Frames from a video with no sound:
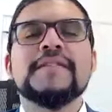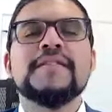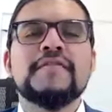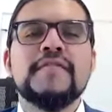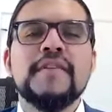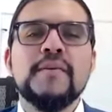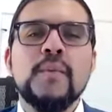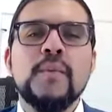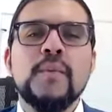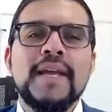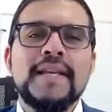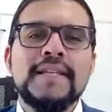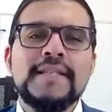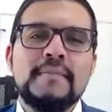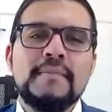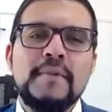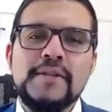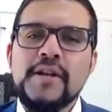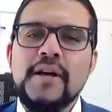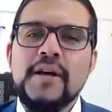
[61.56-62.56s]
different ways,
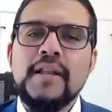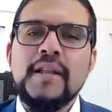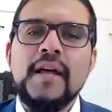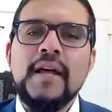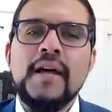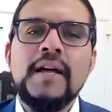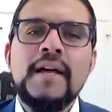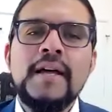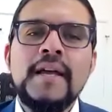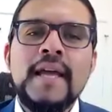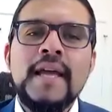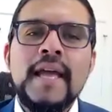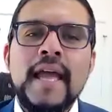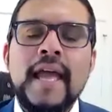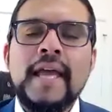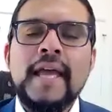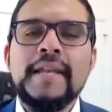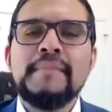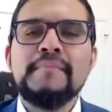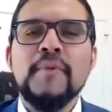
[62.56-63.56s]
mashallah.
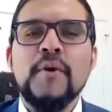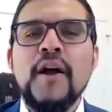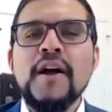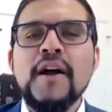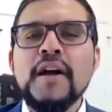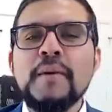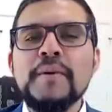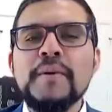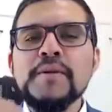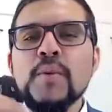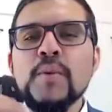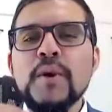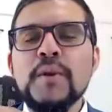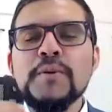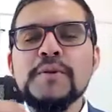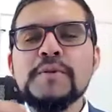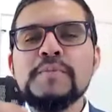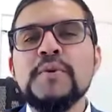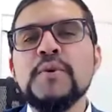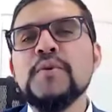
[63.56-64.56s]
And muraqabah is one of
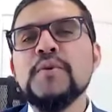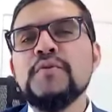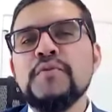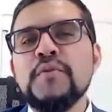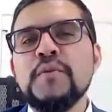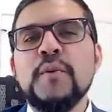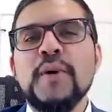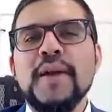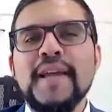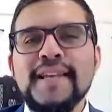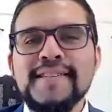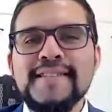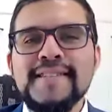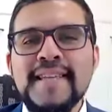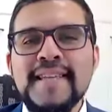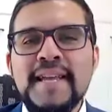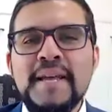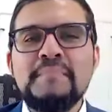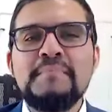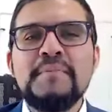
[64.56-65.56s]
those beautiful ways,